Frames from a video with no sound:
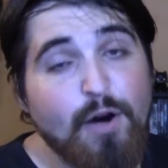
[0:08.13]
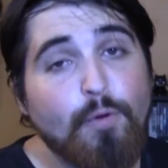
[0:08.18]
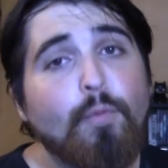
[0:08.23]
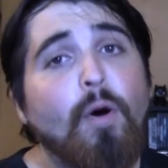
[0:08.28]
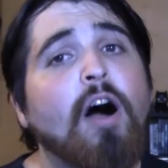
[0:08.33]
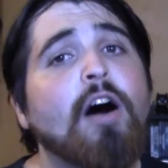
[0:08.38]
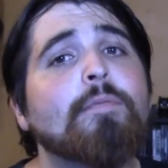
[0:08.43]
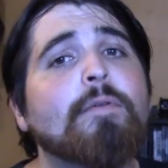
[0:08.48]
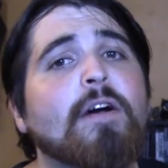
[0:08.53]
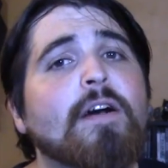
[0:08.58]

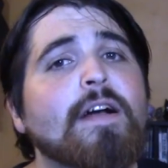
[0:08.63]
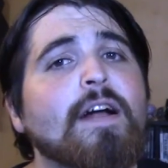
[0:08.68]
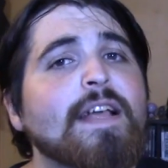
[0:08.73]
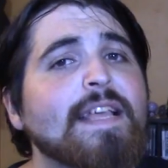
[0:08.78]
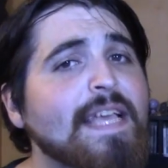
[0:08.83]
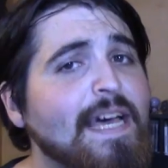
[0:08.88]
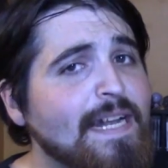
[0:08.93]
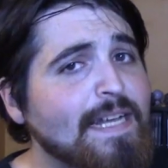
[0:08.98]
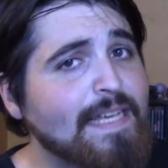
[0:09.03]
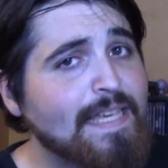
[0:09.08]
Walmart,
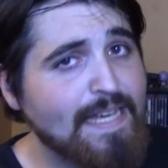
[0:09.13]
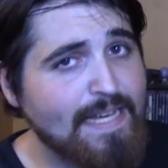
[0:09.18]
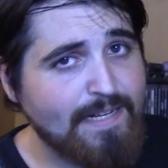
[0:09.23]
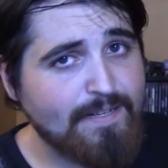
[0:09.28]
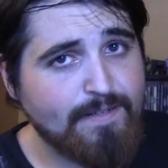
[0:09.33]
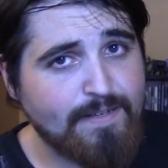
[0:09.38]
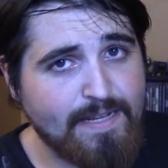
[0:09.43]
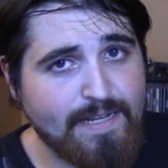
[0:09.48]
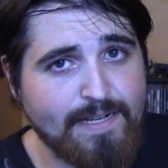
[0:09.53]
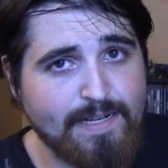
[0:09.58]
yet again,
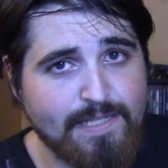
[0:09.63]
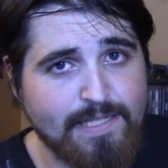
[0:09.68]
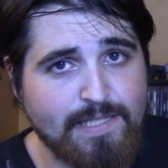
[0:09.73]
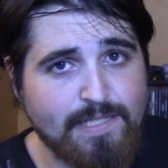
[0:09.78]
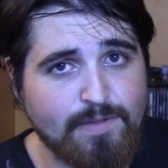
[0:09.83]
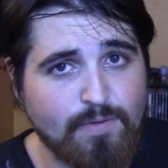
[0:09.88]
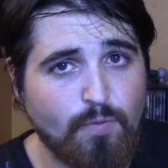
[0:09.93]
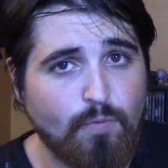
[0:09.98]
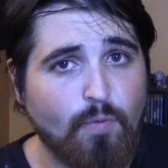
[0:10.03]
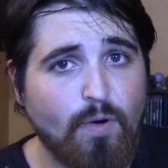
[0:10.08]
in
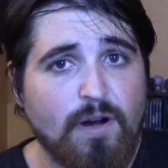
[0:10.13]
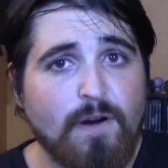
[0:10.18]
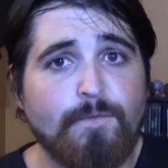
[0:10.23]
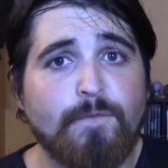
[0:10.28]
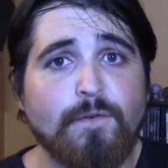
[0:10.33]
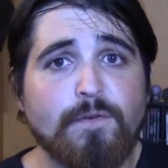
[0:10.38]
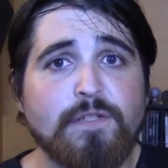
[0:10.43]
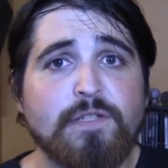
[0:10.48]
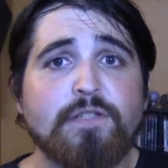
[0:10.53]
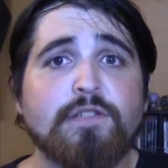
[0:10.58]
its
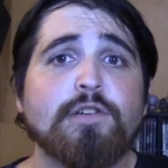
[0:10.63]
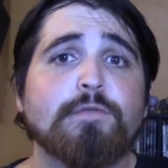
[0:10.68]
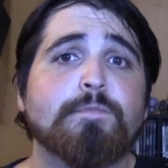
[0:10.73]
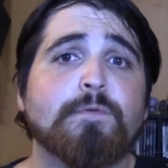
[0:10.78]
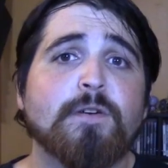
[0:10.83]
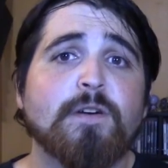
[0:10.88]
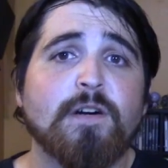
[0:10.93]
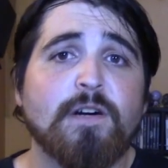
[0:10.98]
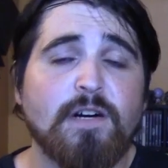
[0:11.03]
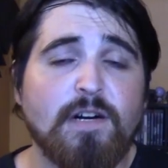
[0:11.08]
wonderful
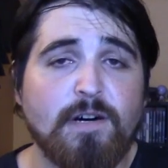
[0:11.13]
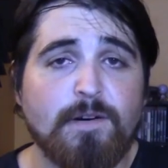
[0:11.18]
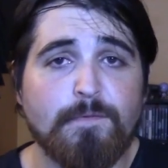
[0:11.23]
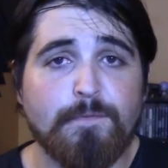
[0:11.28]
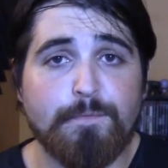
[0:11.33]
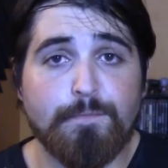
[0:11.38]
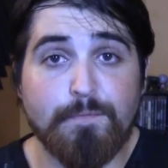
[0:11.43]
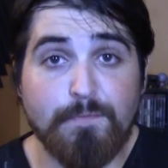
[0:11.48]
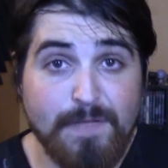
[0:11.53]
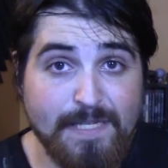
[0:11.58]
stupor of
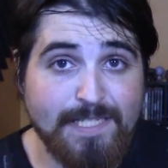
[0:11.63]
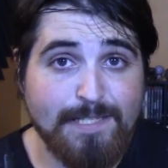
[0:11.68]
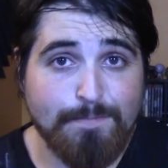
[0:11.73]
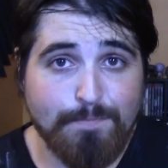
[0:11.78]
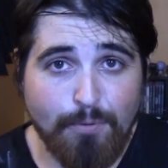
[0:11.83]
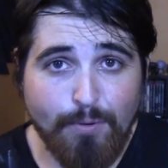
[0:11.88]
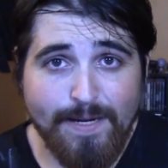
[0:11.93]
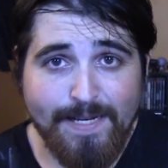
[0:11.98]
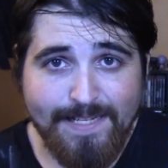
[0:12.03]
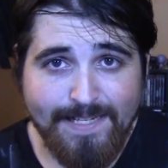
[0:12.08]

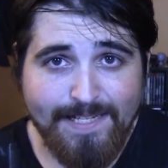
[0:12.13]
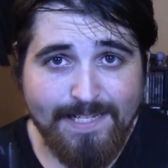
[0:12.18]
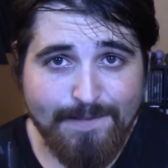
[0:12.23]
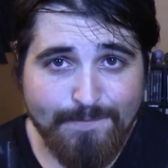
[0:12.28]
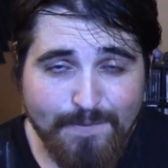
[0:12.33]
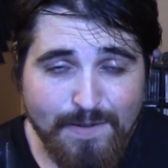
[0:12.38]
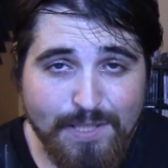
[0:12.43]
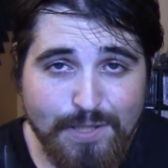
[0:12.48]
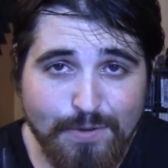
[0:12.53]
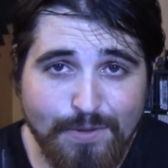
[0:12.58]
disappointing
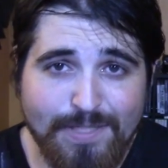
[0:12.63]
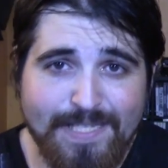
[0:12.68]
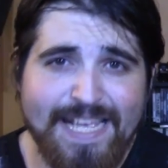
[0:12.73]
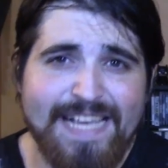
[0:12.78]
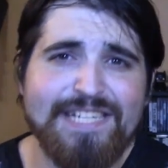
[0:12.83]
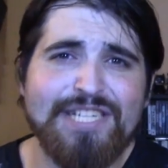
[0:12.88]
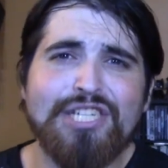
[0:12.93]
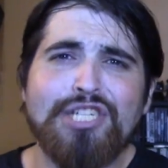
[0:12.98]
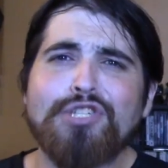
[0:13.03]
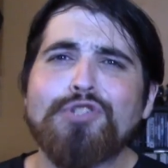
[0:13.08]
individuals,
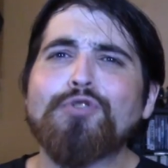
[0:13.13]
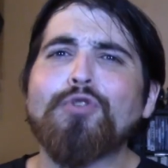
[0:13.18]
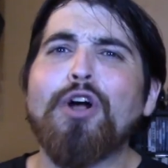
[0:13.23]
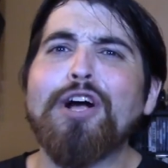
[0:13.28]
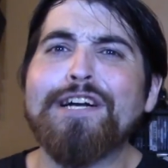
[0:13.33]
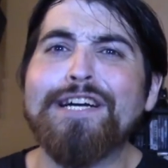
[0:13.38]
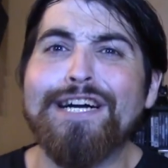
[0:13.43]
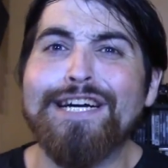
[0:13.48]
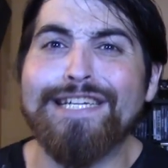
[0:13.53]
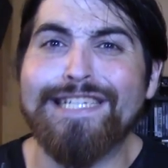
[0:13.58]
has
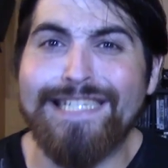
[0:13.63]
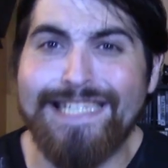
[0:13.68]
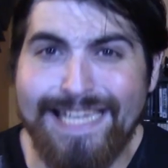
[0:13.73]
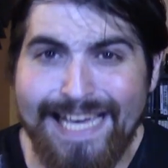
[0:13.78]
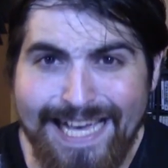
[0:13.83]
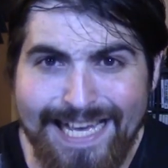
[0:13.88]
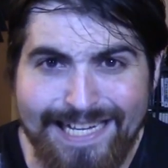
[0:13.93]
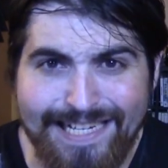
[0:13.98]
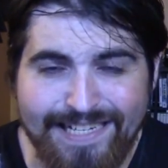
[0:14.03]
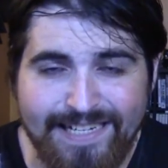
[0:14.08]
struck
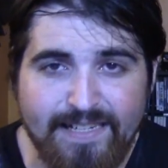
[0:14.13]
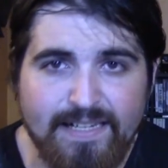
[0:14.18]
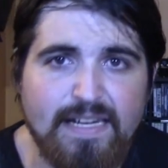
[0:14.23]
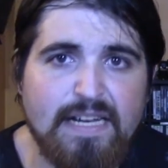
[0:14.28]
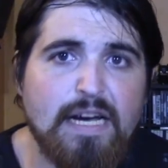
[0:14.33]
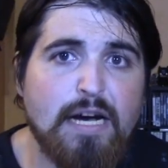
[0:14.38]
again.